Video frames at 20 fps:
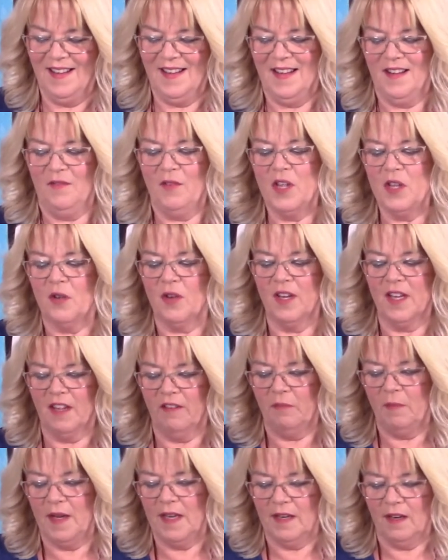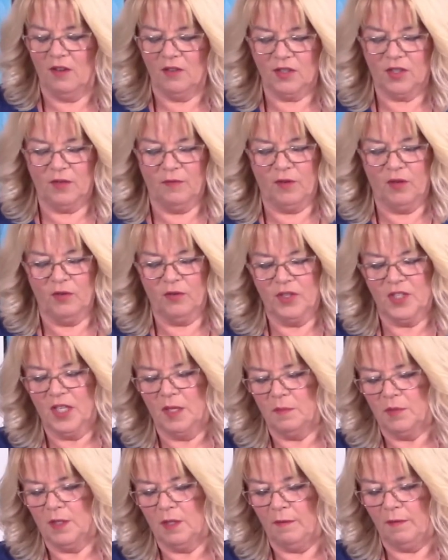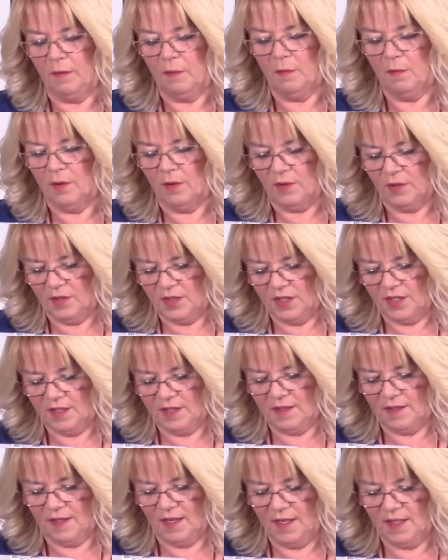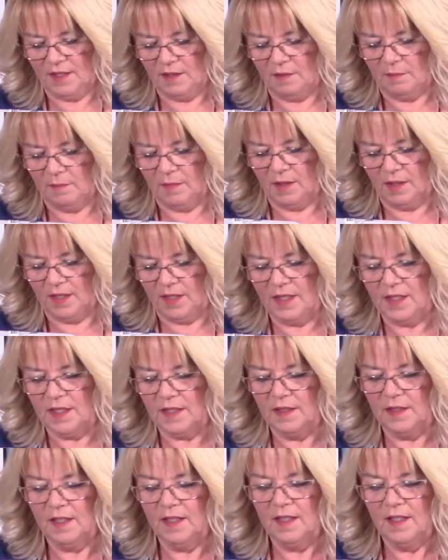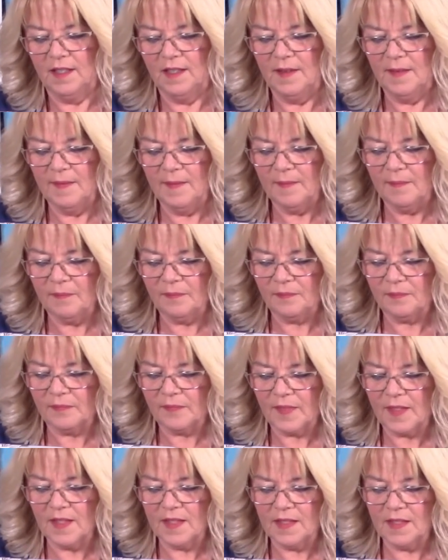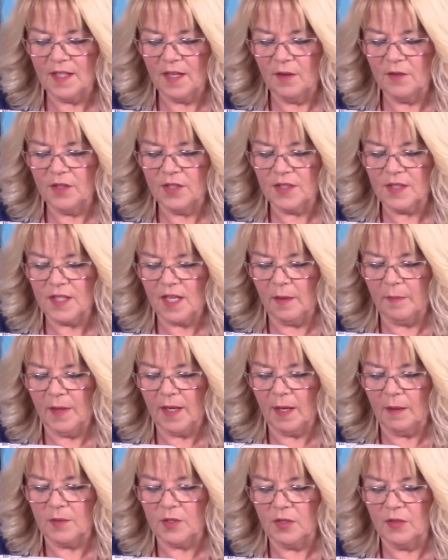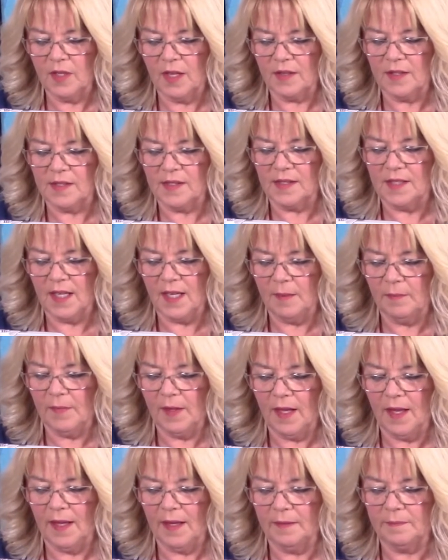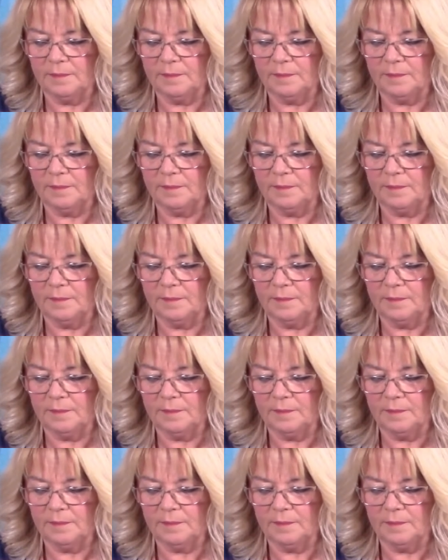Well, you can give me lots of your tips if you want. I don't mind. So just coming up to another seam there.